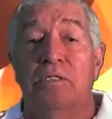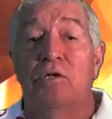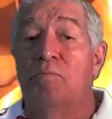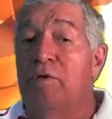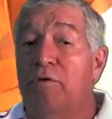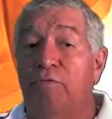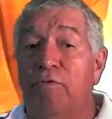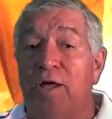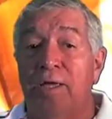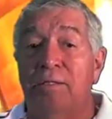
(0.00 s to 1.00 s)
Don't be
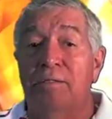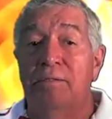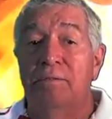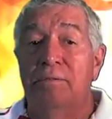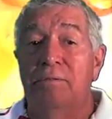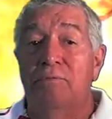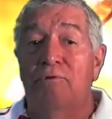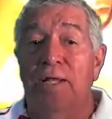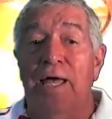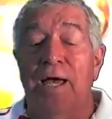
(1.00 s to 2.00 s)
afraid.
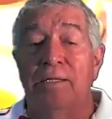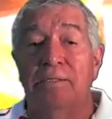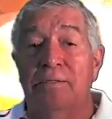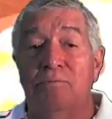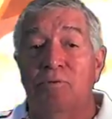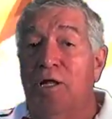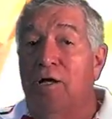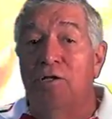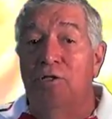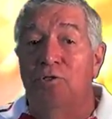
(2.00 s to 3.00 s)
Relax. We're
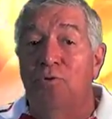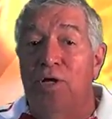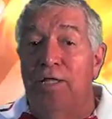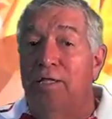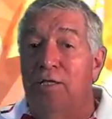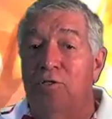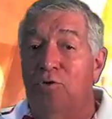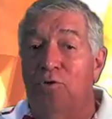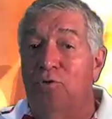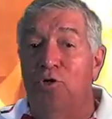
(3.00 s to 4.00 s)
not going to do anything
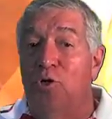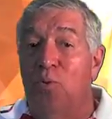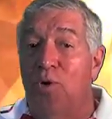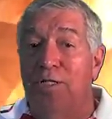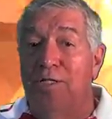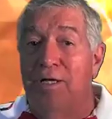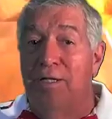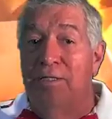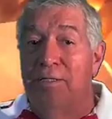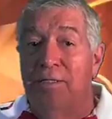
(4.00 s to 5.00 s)
to you you don't want
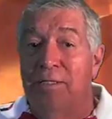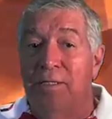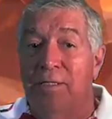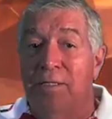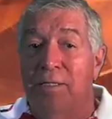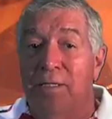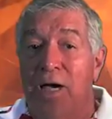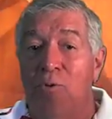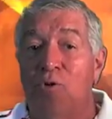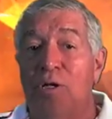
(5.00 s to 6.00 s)
done.
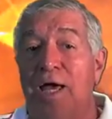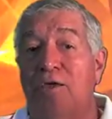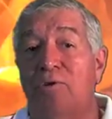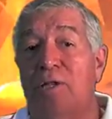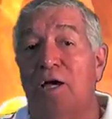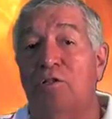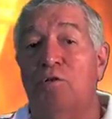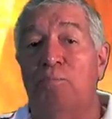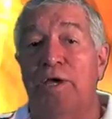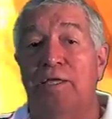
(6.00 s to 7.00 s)
I would like you now
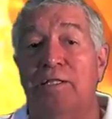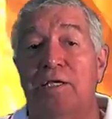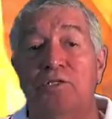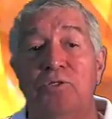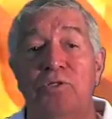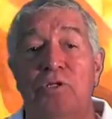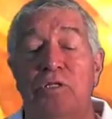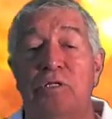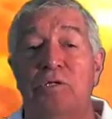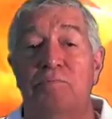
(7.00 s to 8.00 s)
to pay attention to
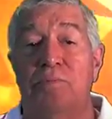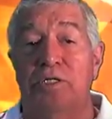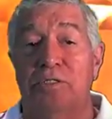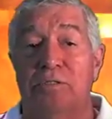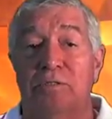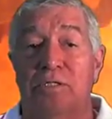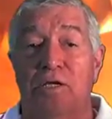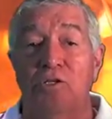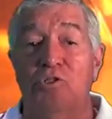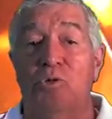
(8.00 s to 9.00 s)
the little muscles
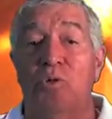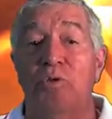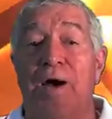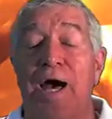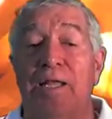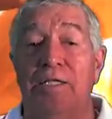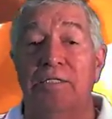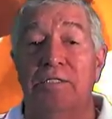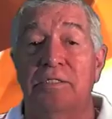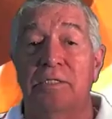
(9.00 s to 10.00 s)
that control your
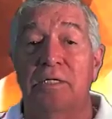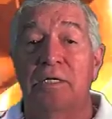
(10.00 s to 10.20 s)
eyelids.